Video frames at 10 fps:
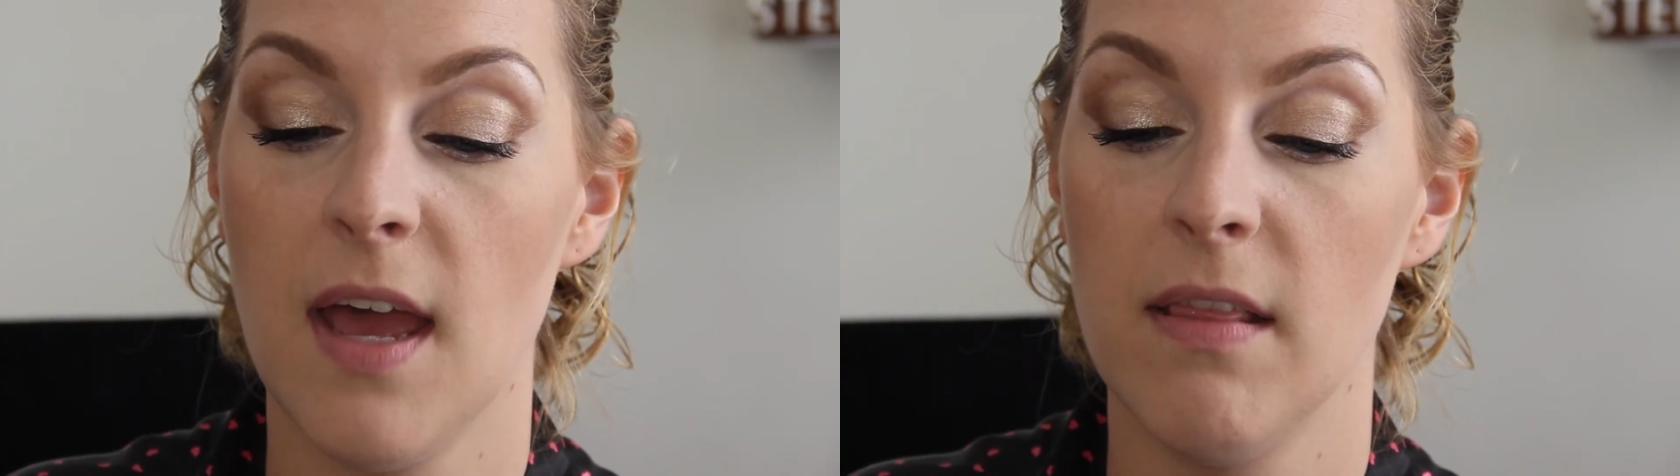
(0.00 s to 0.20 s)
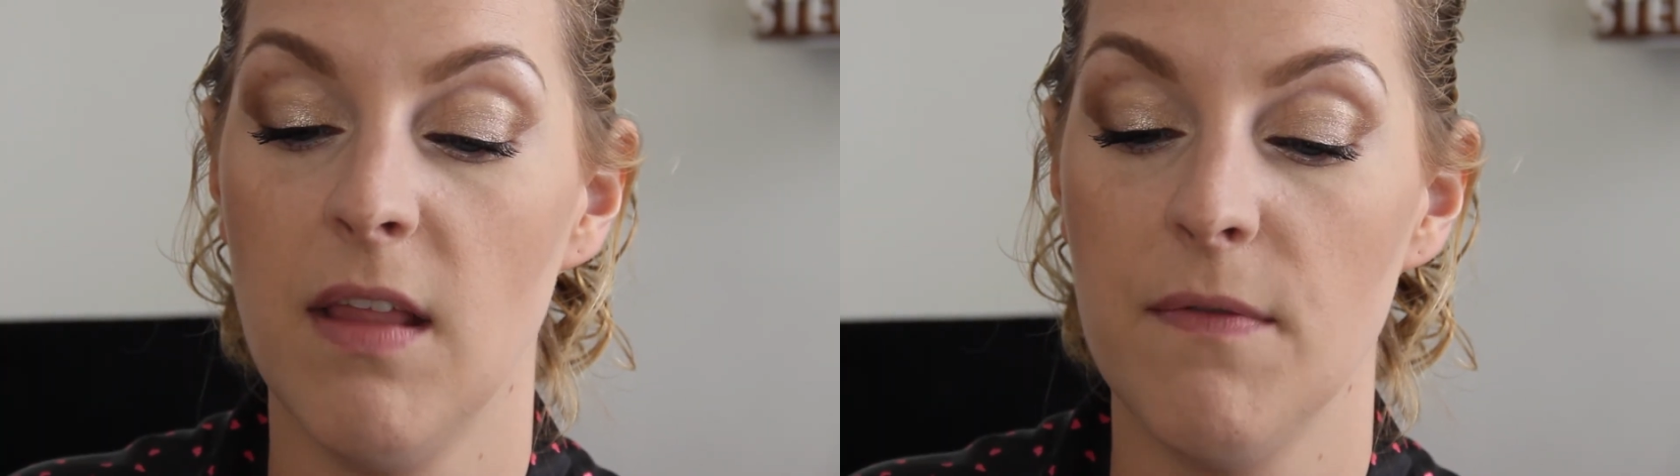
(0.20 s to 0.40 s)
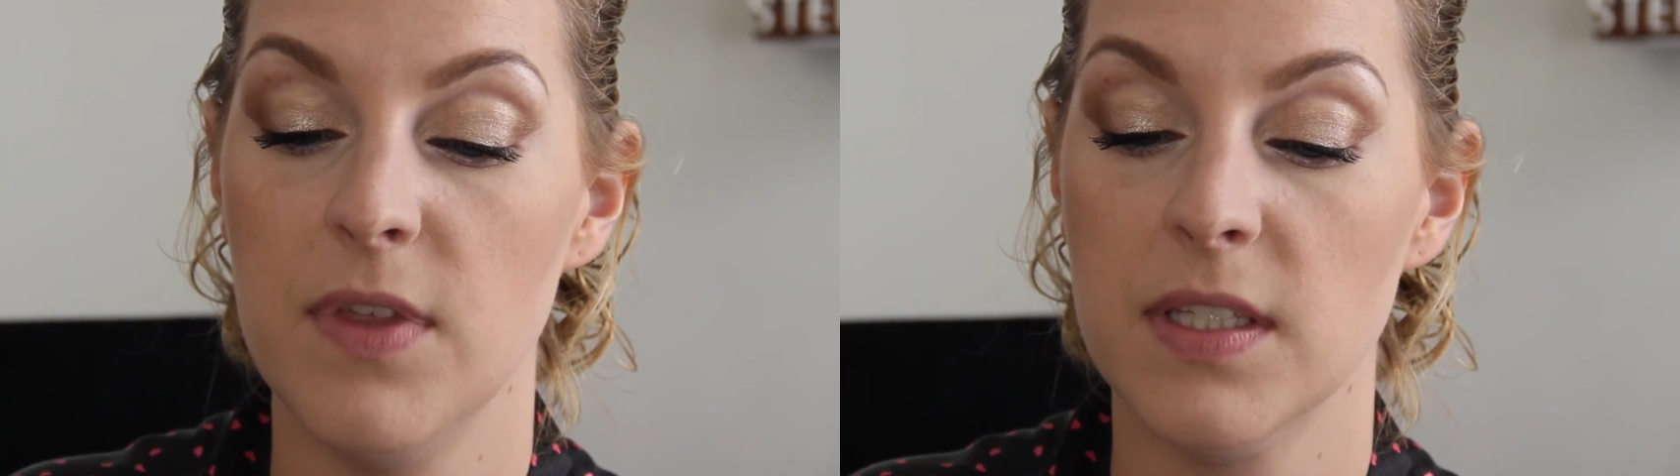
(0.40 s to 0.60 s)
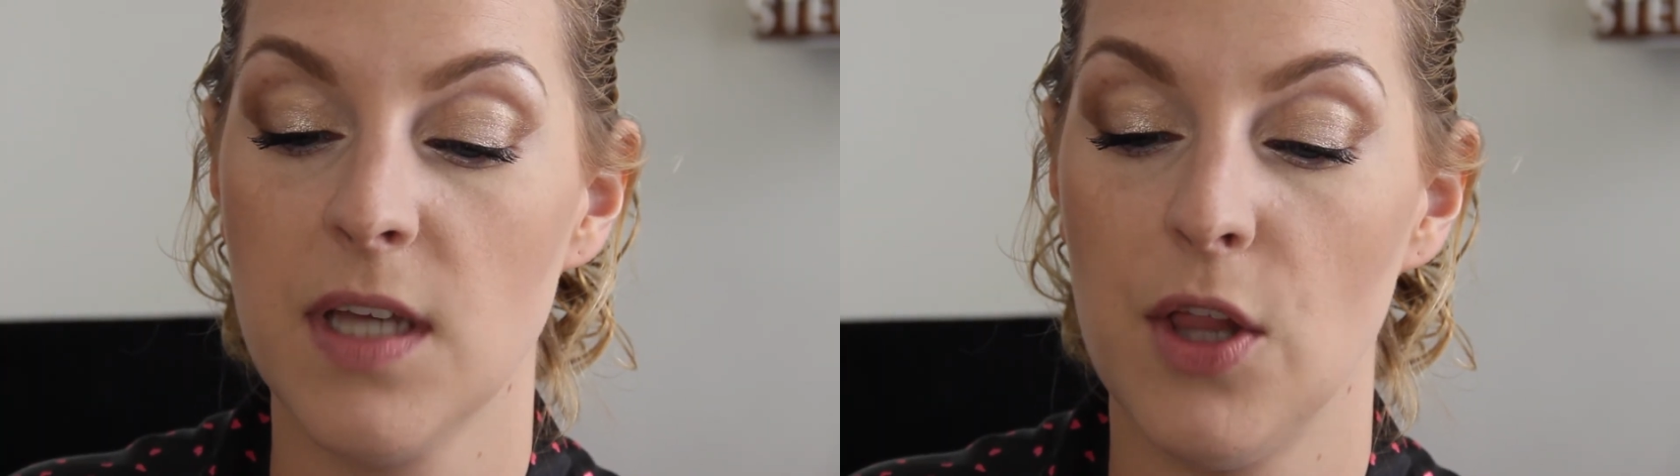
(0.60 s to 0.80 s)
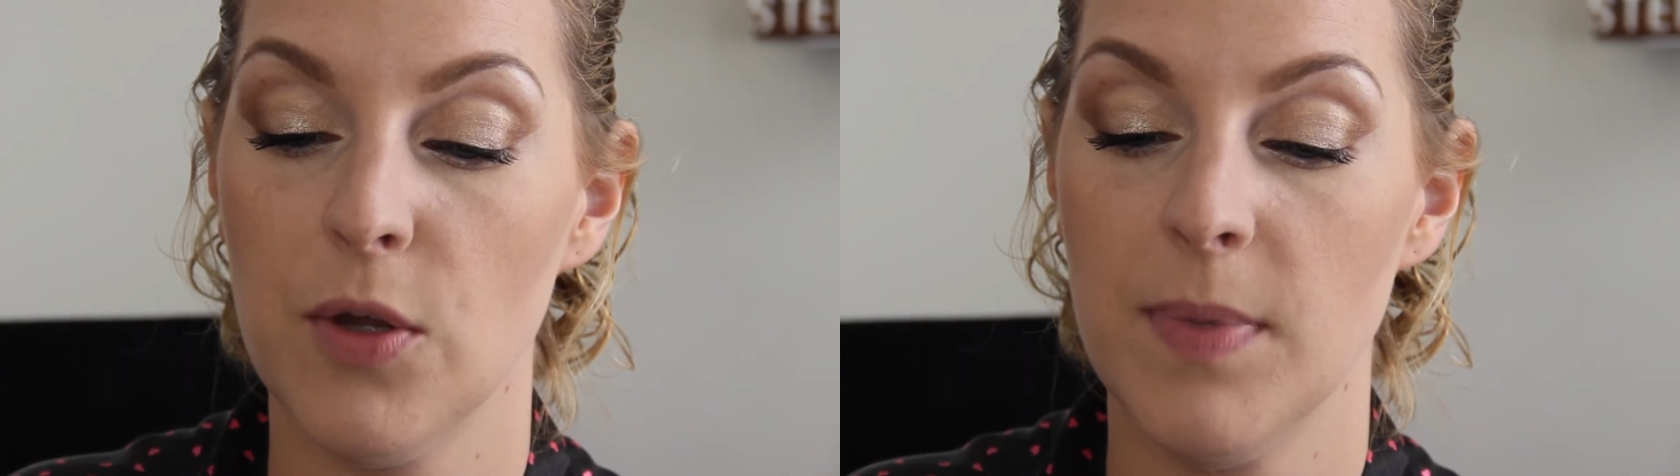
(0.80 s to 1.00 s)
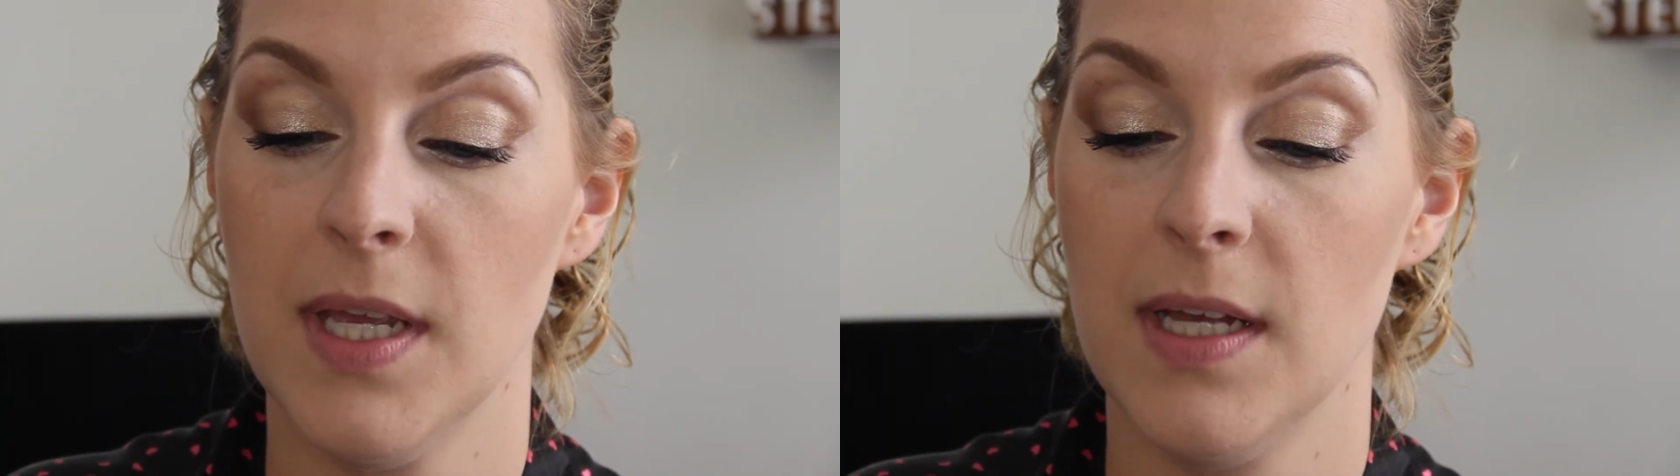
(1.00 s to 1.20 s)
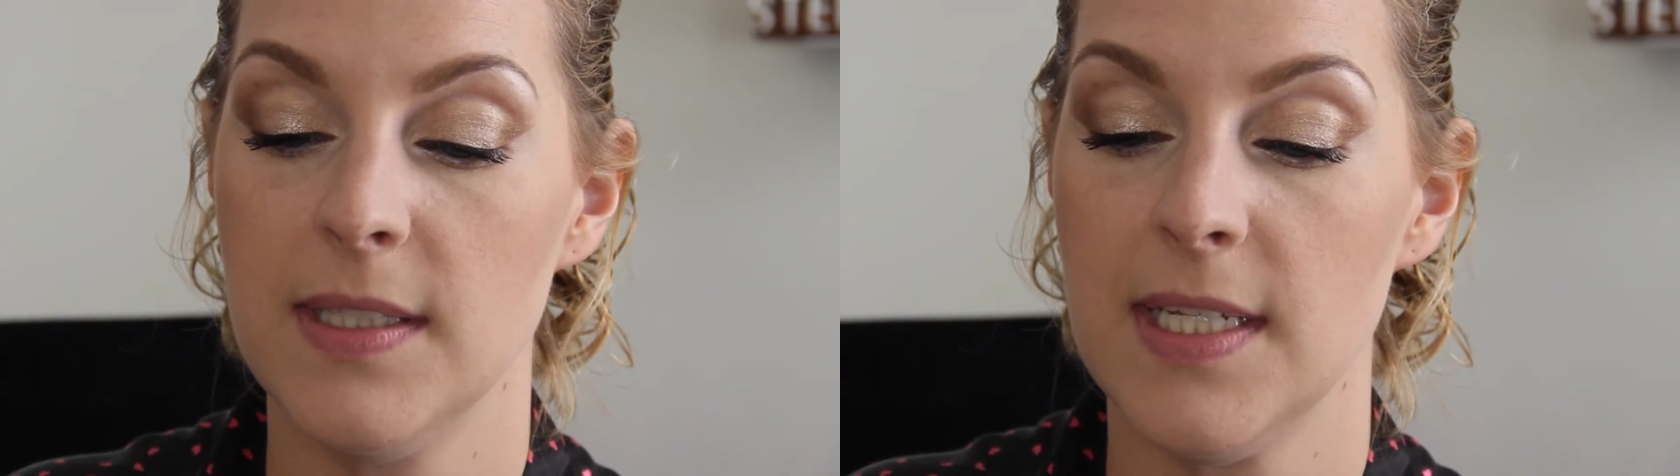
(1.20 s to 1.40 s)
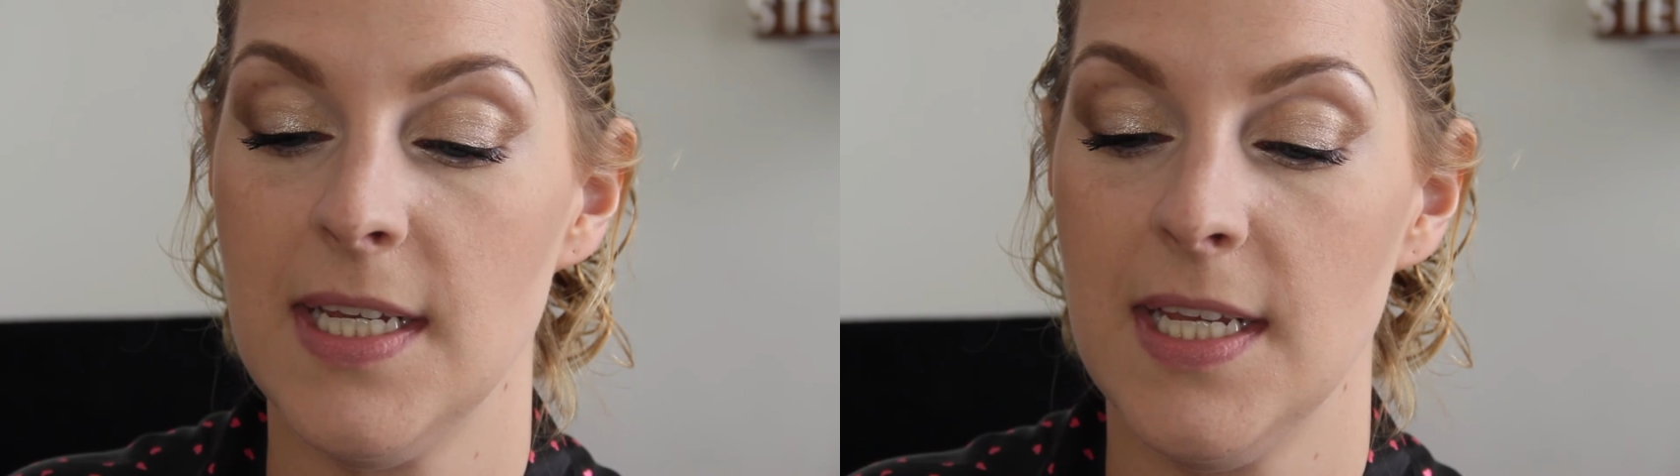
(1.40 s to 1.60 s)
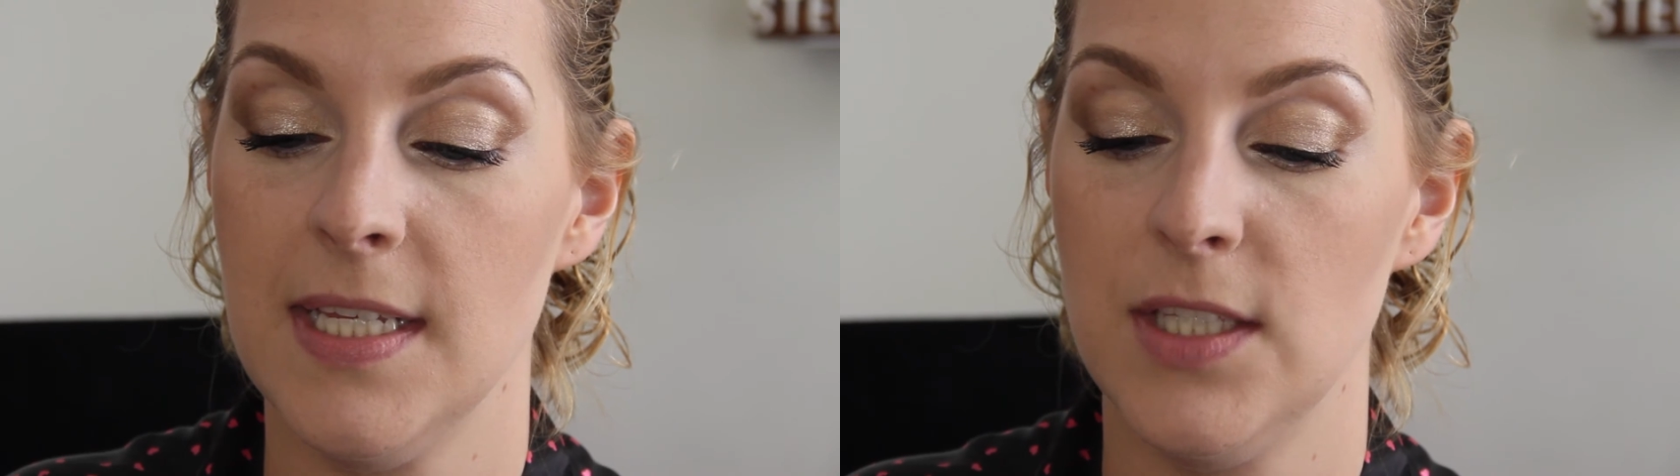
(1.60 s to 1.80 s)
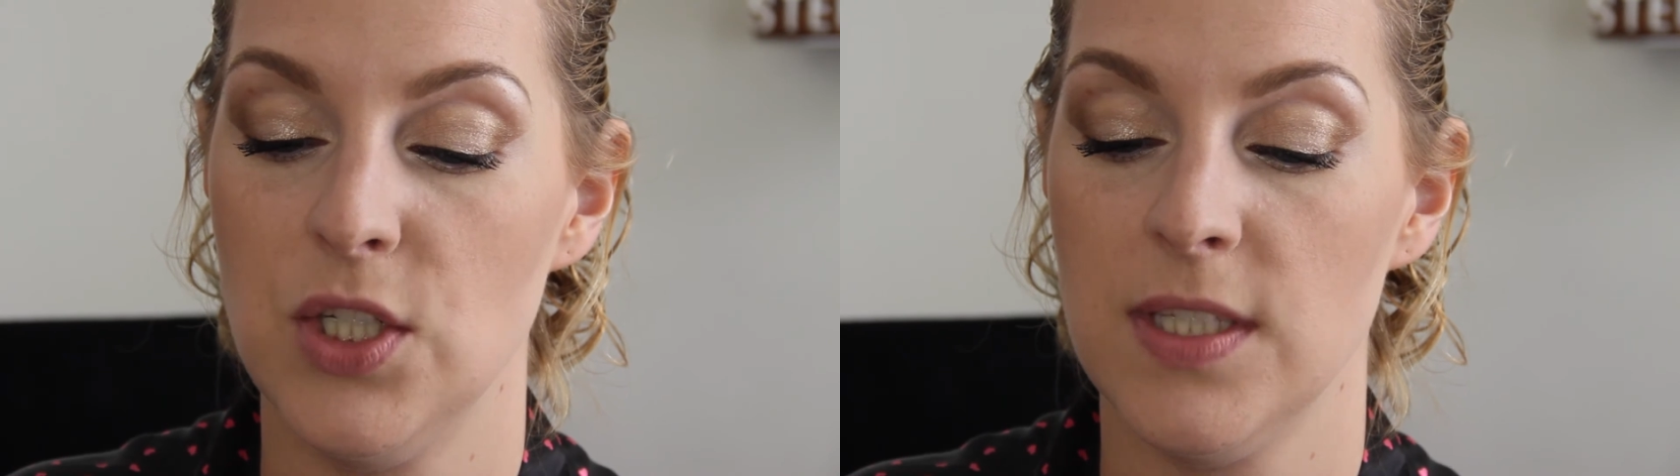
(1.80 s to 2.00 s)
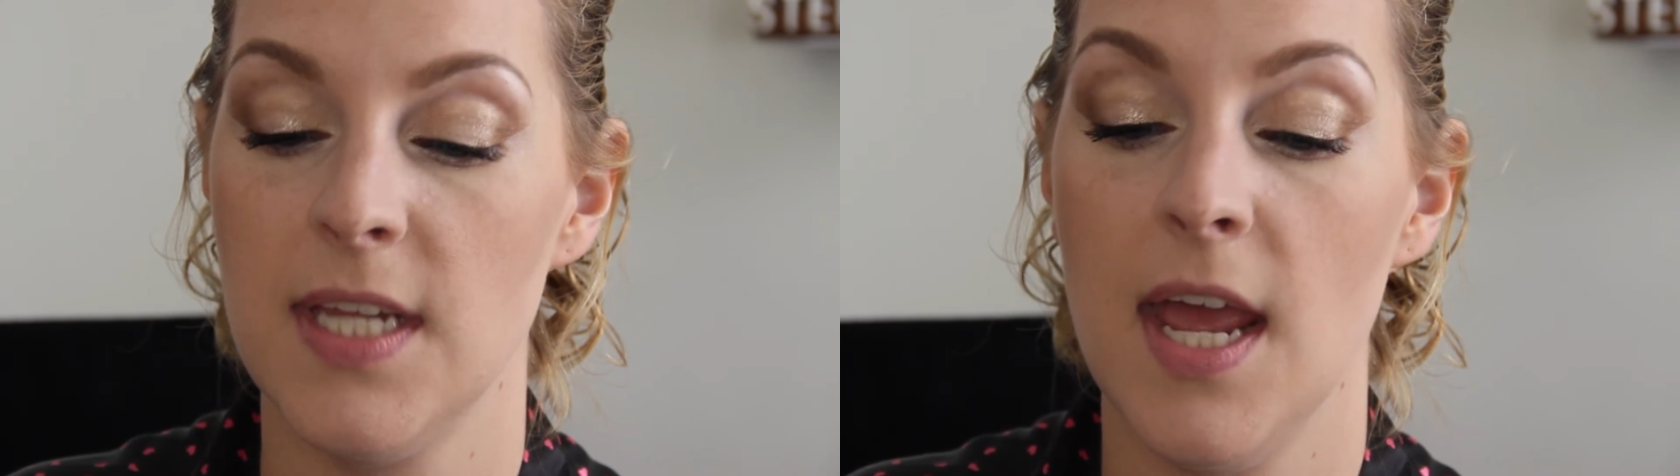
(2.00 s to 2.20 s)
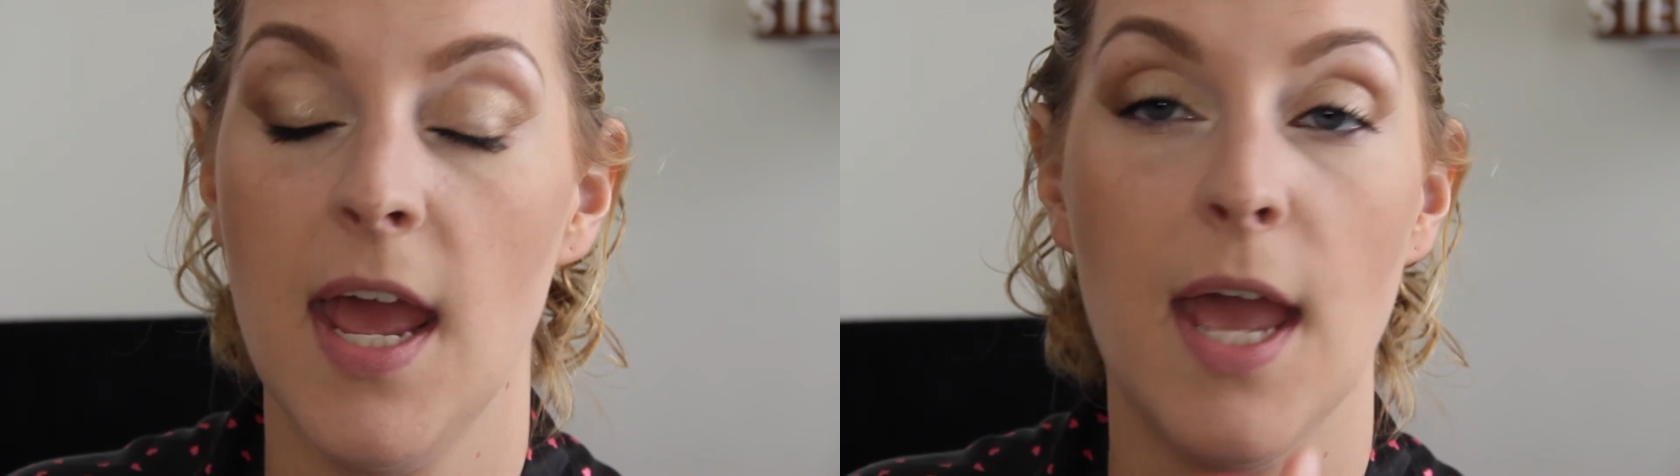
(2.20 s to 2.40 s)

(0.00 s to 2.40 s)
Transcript: I love this color because it is just